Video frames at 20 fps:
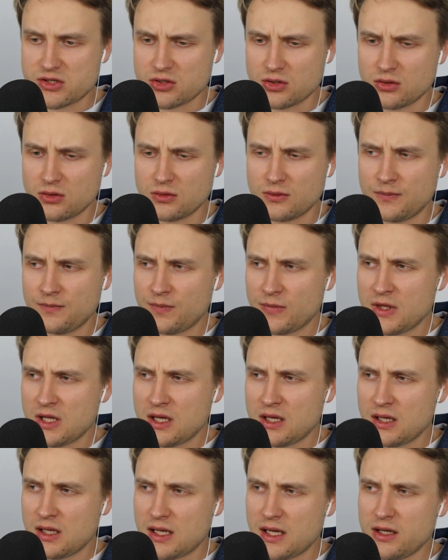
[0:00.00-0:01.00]
So
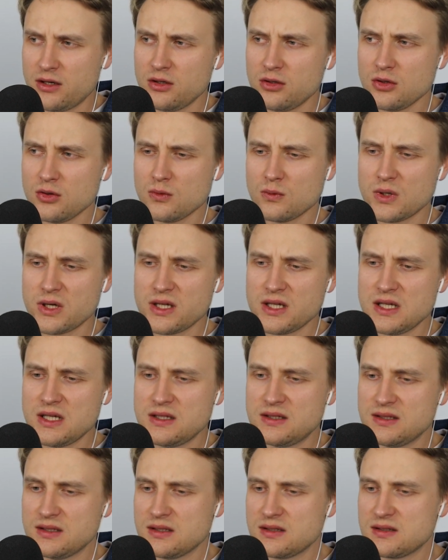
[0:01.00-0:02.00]
I don't know why
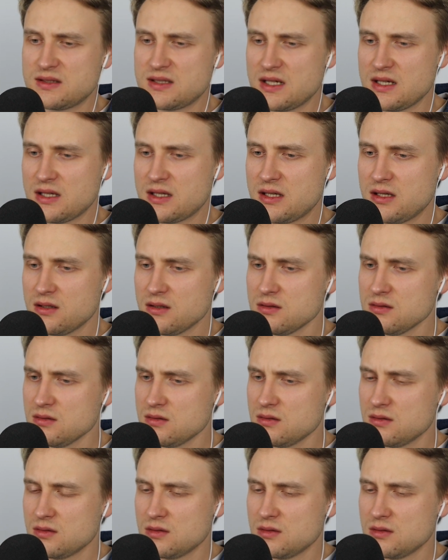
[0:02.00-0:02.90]
he didn't take here,